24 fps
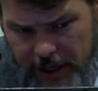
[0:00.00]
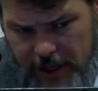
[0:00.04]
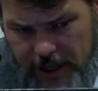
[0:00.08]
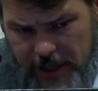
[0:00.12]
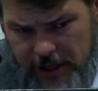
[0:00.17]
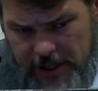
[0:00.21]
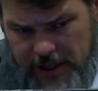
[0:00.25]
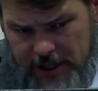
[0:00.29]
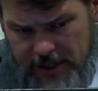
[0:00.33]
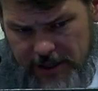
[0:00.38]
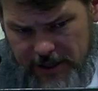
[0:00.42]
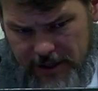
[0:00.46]

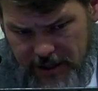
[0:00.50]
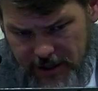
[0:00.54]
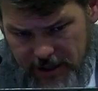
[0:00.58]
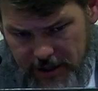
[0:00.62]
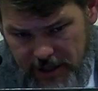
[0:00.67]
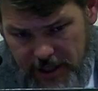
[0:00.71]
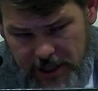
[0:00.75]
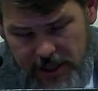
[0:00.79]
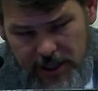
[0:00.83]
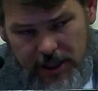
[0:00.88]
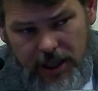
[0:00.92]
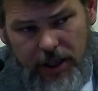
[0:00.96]
is
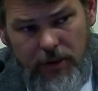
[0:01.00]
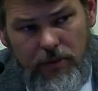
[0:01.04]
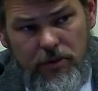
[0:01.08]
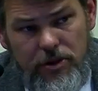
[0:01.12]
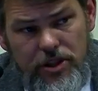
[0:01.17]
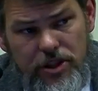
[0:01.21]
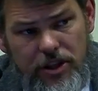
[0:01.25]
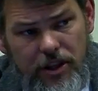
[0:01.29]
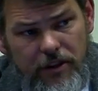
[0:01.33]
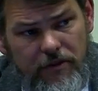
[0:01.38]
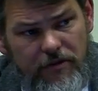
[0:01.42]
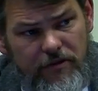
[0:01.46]

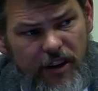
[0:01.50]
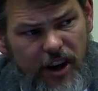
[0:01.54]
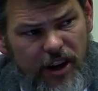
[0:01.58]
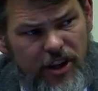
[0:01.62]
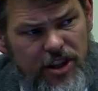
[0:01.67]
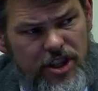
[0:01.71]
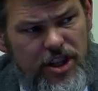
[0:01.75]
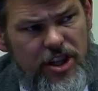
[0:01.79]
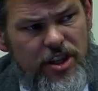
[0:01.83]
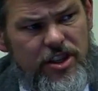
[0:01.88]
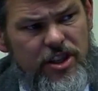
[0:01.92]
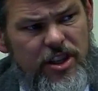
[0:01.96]
distinguishing
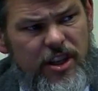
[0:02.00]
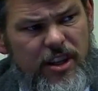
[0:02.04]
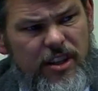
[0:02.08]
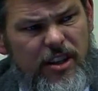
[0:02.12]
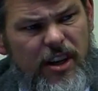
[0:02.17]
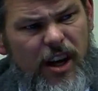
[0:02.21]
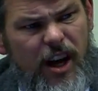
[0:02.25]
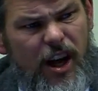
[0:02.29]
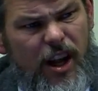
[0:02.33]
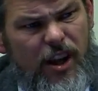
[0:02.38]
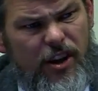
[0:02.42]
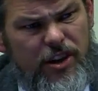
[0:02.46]
functions
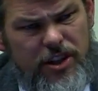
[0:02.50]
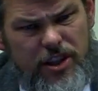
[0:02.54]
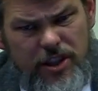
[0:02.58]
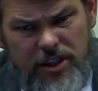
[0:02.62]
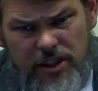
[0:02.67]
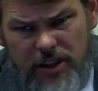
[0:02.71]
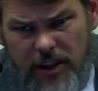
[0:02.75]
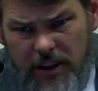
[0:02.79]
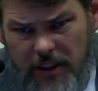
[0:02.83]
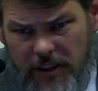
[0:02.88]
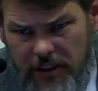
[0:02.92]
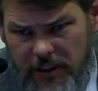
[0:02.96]

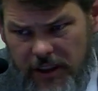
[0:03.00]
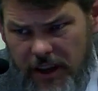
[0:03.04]
acknowledges that